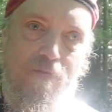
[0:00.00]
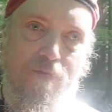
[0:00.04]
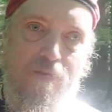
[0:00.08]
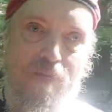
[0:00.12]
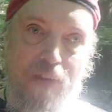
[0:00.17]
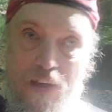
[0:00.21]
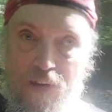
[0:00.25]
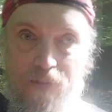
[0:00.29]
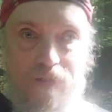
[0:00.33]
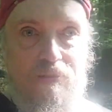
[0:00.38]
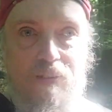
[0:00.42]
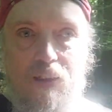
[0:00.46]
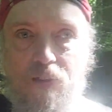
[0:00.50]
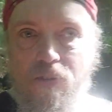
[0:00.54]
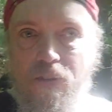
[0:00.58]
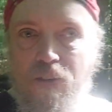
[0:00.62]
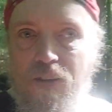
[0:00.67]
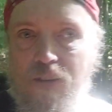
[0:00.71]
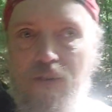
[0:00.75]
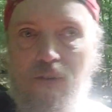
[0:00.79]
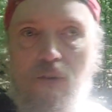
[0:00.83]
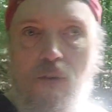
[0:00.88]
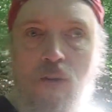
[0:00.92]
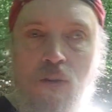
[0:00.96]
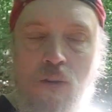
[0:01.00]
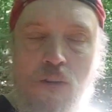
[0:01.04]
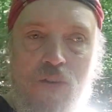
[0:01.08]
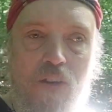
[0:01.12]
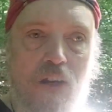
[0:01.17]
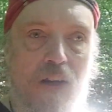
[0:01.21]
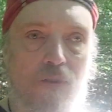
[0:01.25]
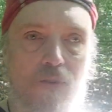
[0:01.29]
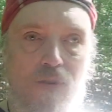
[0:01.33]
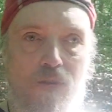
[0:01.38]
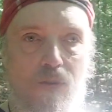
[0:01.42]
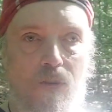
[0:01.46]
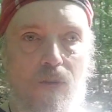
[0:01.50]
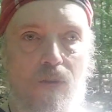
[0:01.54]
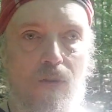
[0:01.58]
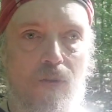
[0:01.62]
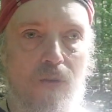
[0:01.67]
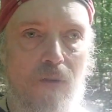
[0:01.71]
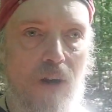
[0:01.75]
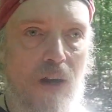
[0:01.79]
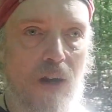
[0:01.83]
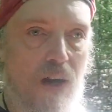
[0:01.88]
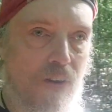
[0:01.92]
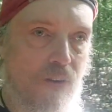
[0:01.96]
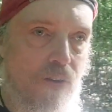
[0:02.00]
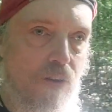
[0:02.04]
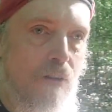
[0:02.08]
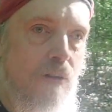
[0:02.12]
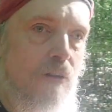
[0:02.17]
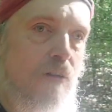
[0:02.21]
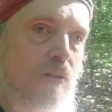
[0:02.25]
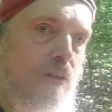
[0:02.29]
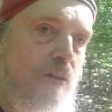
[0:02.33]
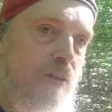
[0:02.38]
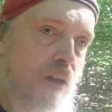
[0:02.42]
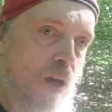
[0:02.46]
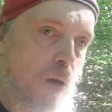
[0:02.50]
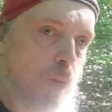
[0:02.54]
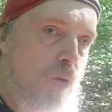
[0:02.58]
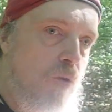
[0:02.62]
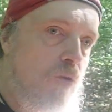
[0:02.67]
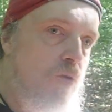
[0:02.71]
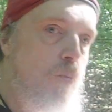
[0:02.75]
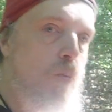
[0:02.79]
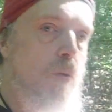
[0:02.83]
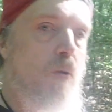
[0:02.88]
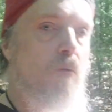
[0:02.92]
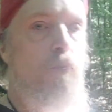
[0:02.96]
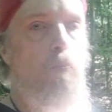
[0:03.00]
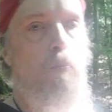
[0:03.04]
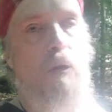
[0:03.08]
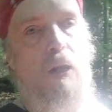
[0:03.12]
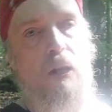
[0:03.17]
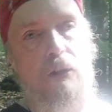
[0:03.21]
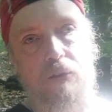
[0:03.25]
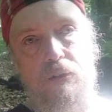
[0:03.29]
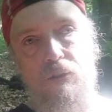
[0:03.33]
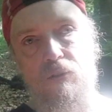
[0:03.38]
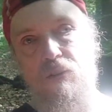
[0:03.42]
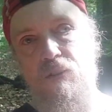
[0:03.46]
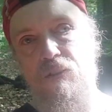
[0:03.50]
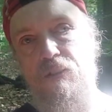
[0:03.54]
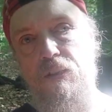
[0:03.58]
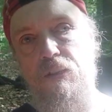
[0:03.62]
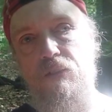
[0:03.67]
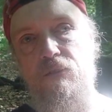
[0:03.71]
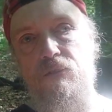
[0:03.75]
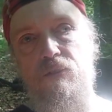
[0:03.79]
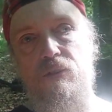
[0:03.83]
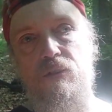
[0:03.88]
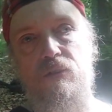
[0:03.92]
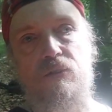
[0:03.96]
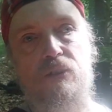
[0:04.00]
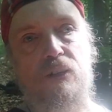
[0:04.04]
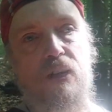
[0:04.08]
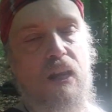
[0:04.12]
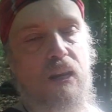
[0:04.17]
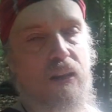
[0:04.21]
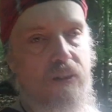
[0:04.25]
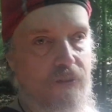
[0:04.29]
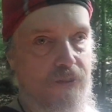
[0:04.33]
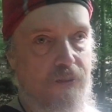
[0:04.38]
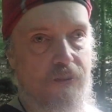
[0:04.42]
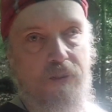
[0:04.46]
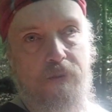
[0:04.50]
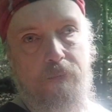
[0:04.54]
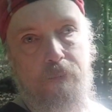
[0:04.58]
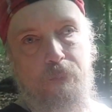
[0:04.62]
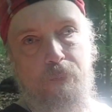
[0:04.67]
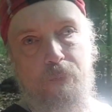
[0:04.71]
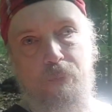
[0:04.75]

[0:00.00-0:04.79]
there's nothing at all. There's no other inhabitable planet, at least in the galaxy,